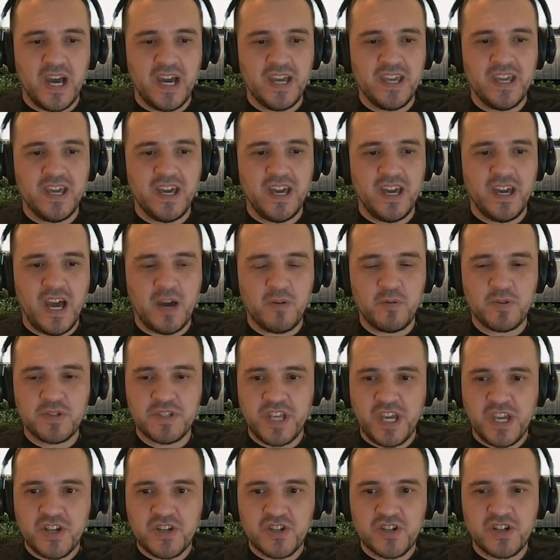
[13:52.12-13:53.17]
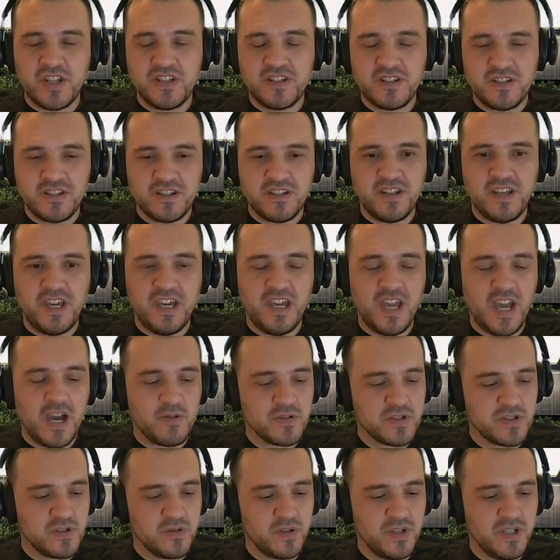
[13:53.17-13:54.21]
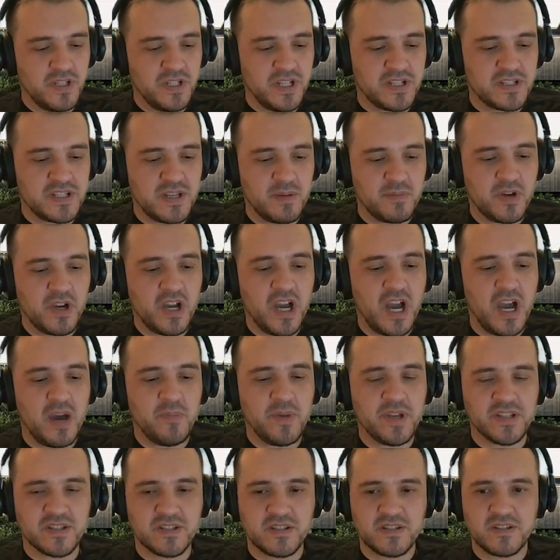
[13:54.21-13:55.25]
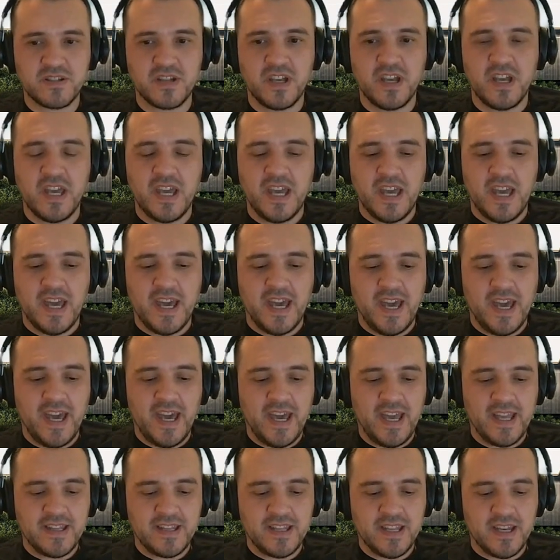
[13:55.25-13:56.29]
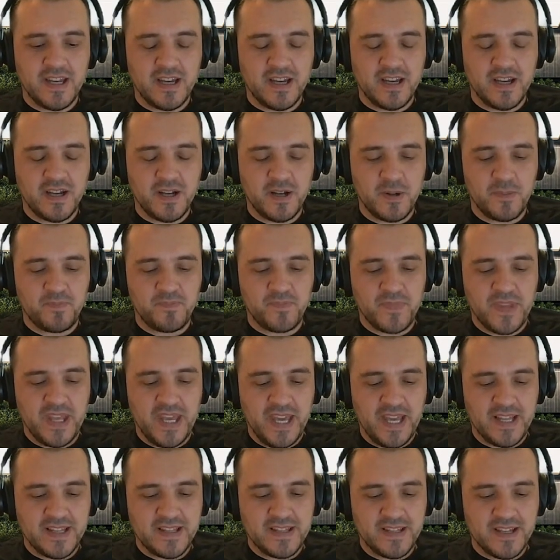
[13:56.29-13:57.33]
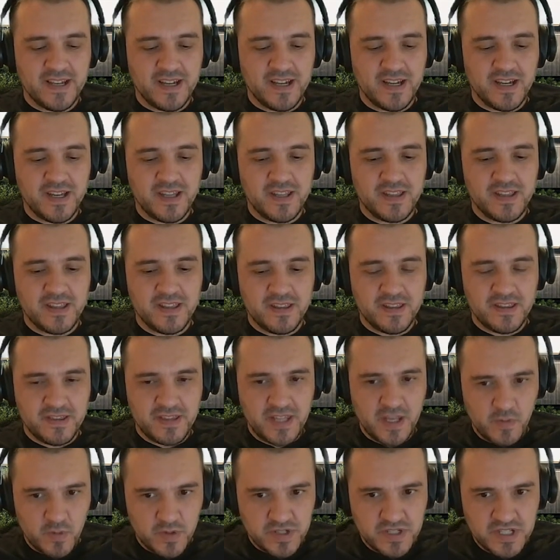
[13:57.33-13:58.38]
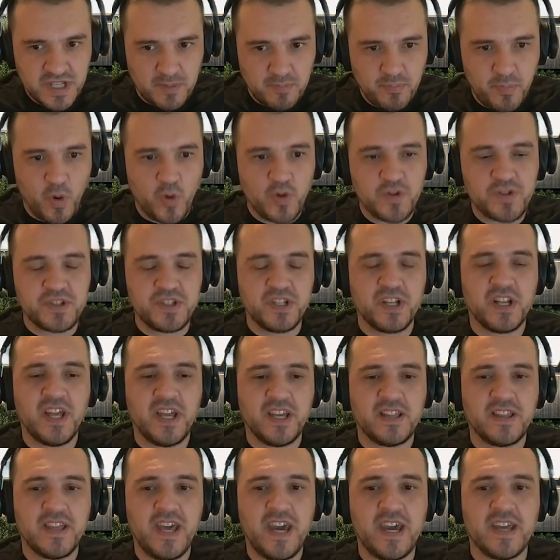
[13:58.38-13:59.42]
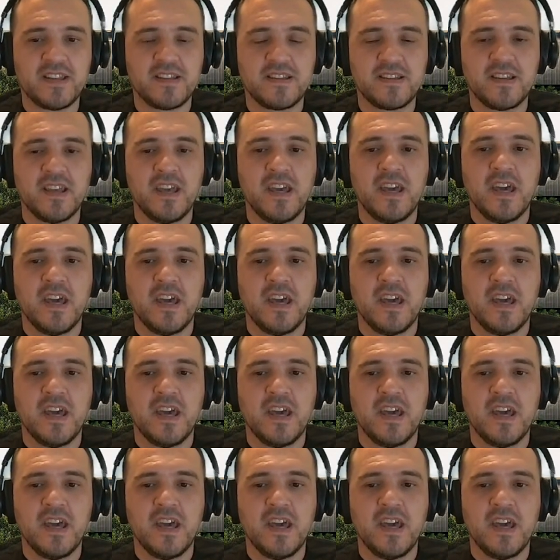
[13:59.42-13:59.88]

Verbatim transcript: I I was actually today I was looking at some comments, and uh, and uh, there was a posting like that,